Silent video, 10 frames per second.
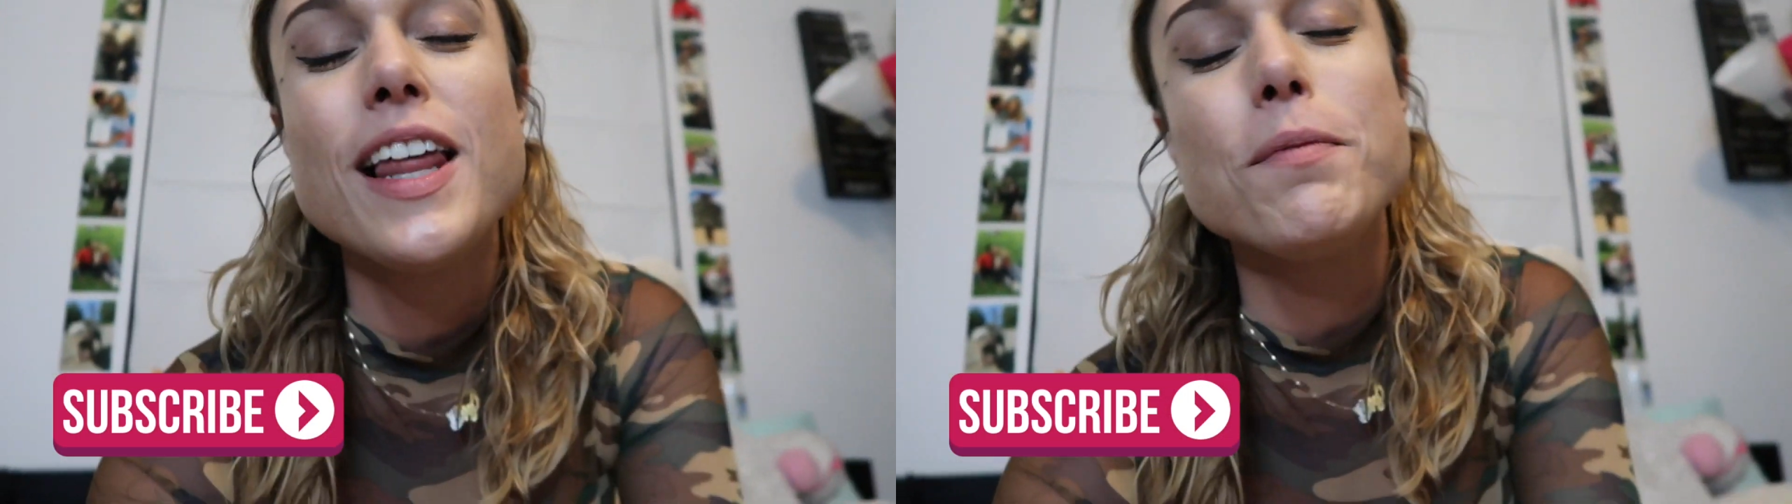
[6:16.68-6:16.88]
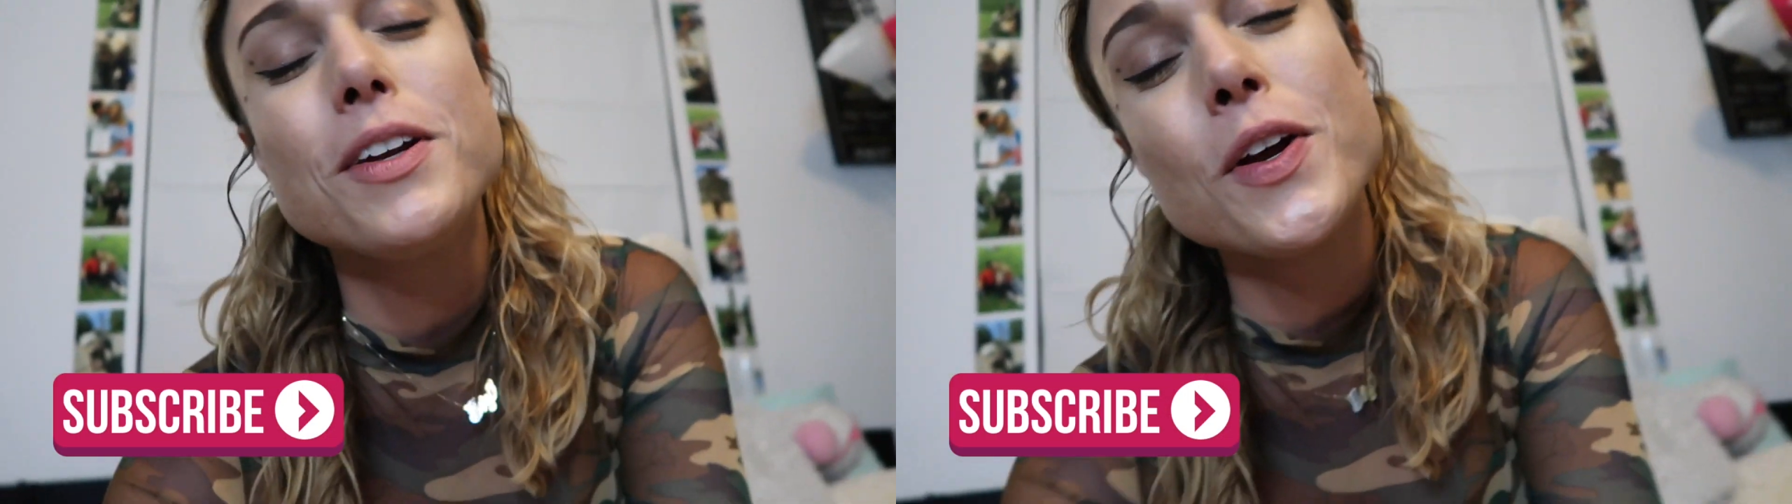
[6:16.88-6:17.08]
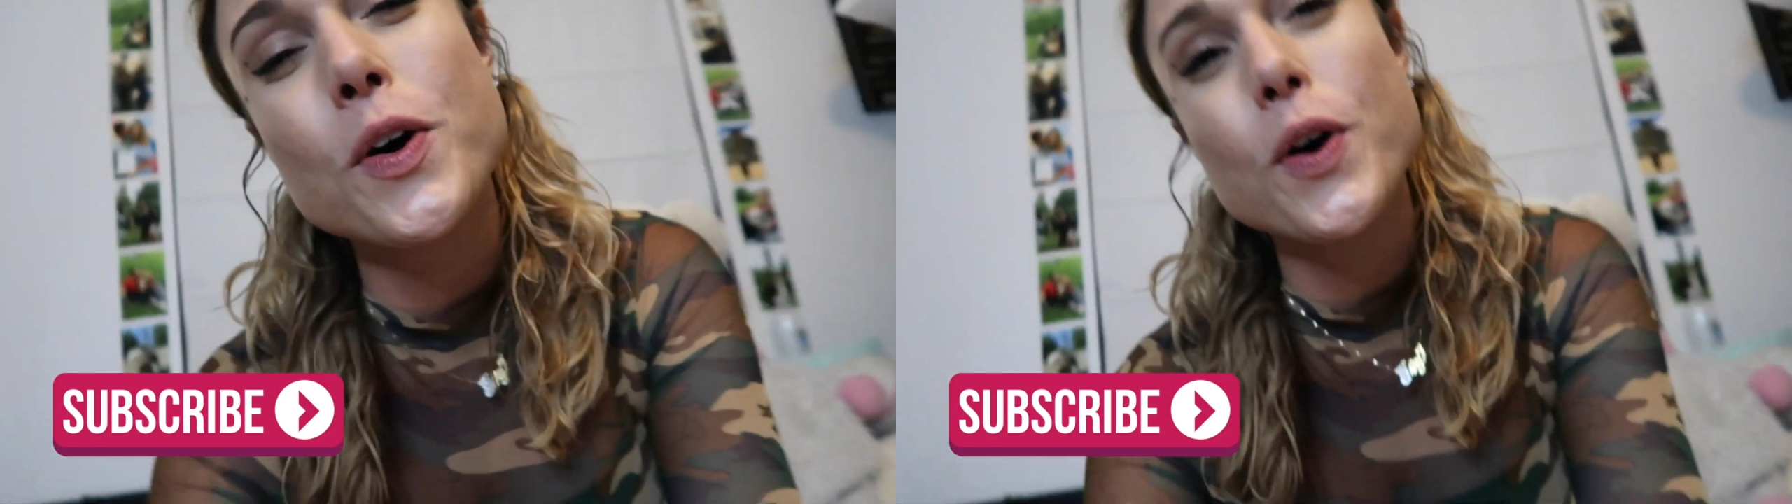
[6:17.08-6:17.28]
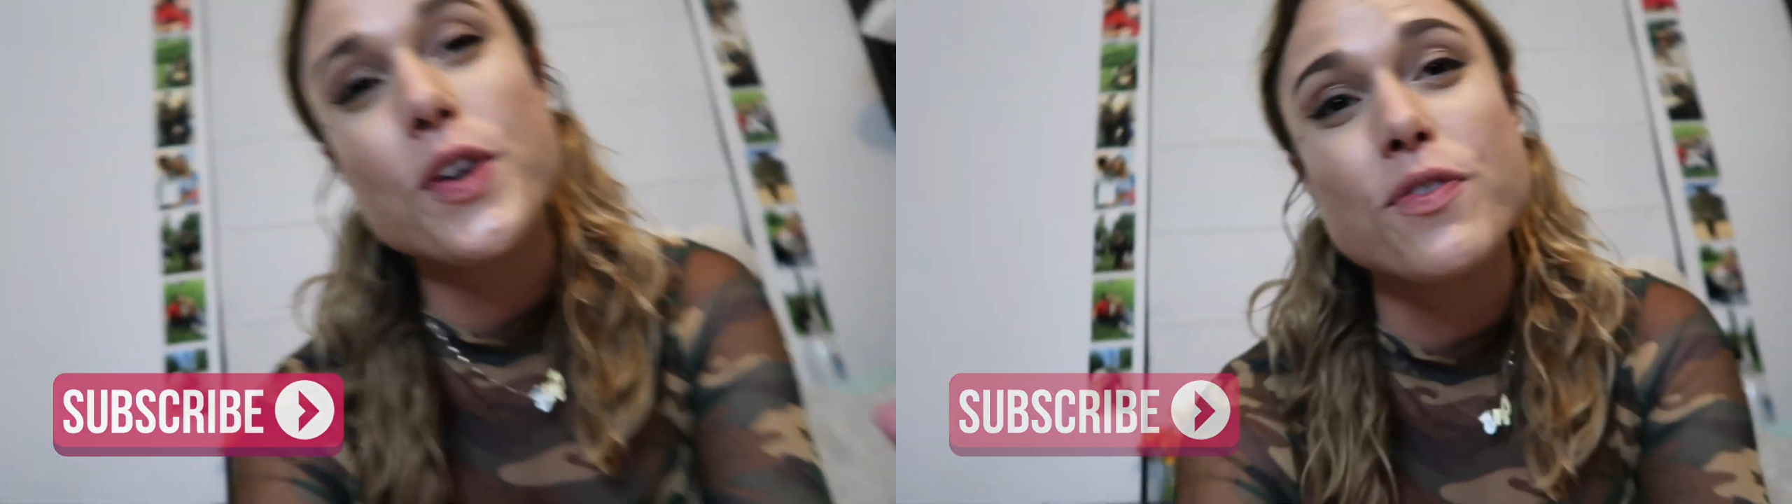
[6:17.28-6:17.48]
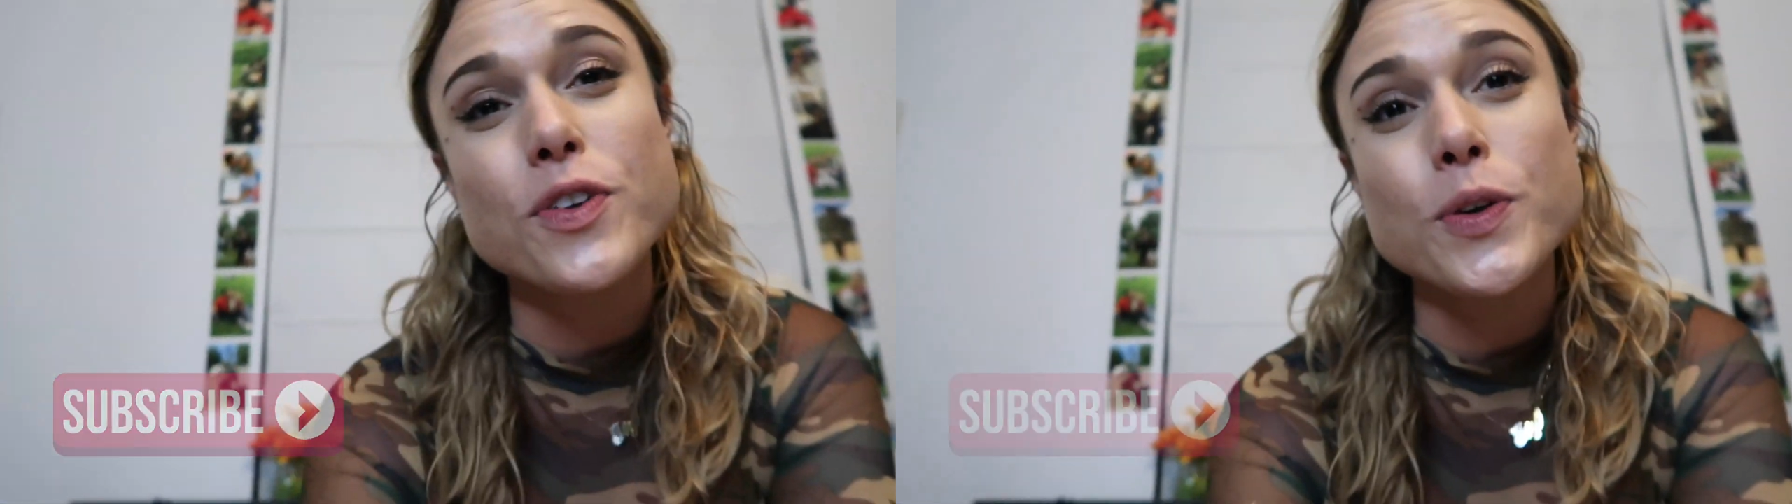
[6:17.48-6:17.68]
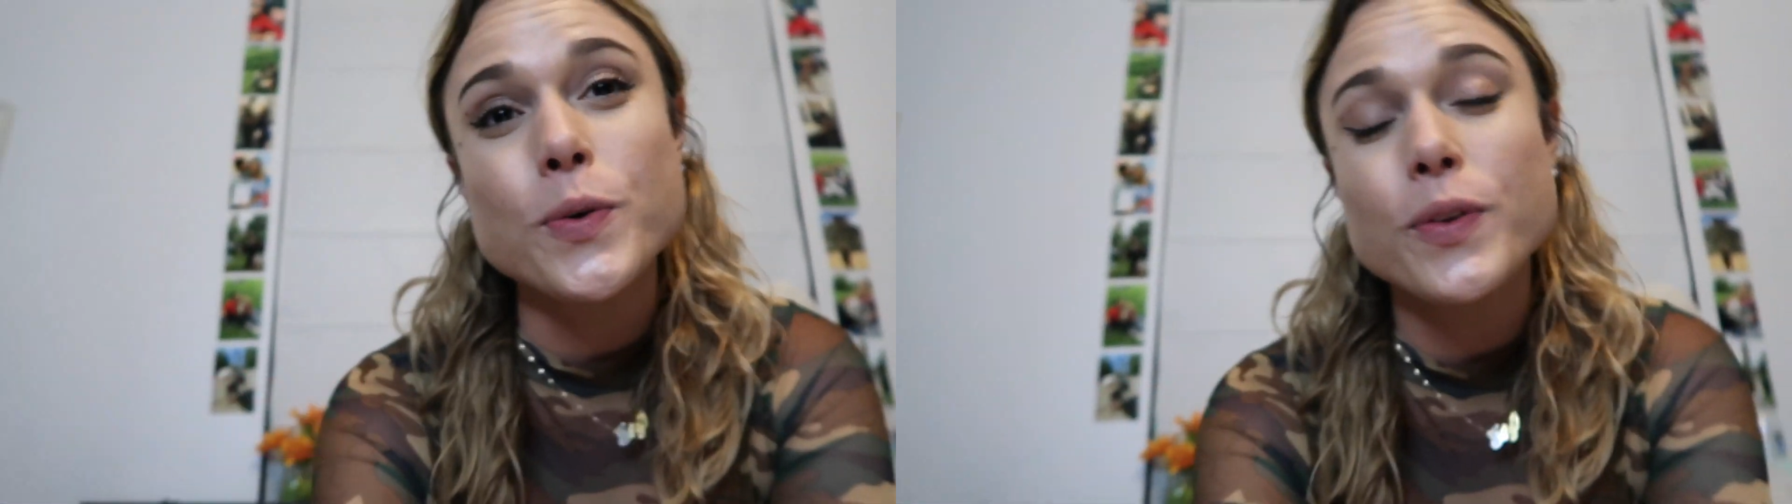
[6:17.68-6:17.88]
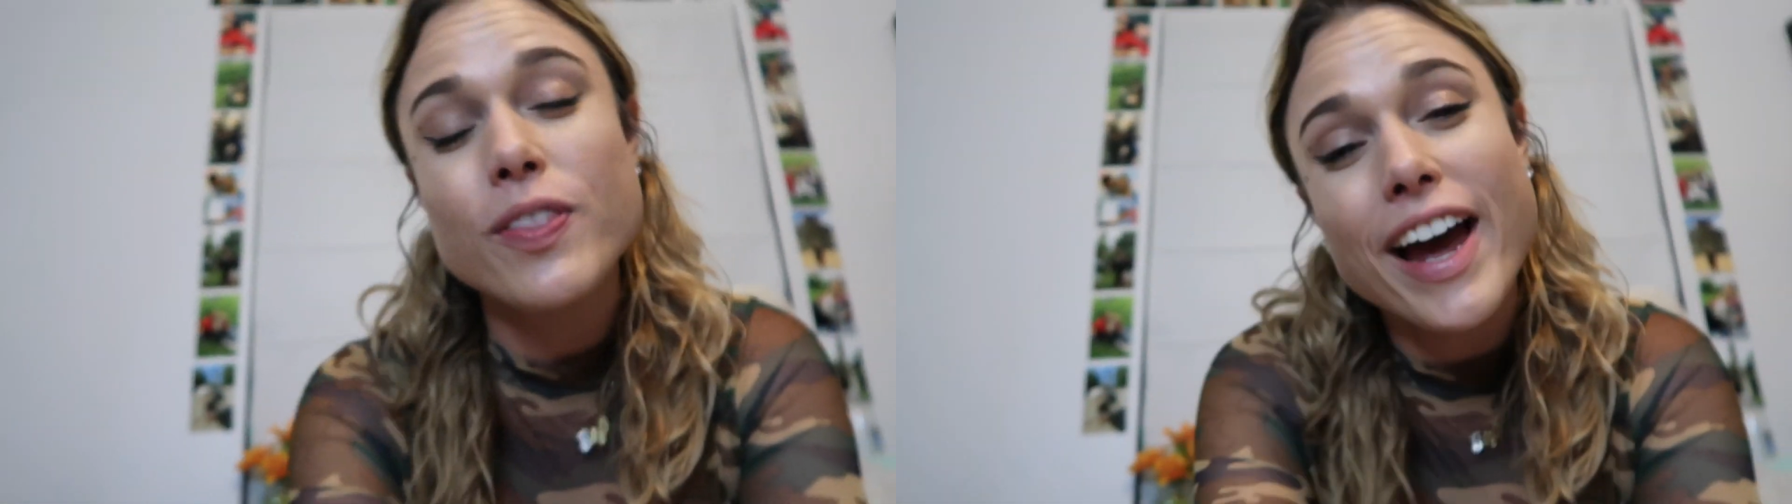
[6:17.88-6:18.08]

Let me know if you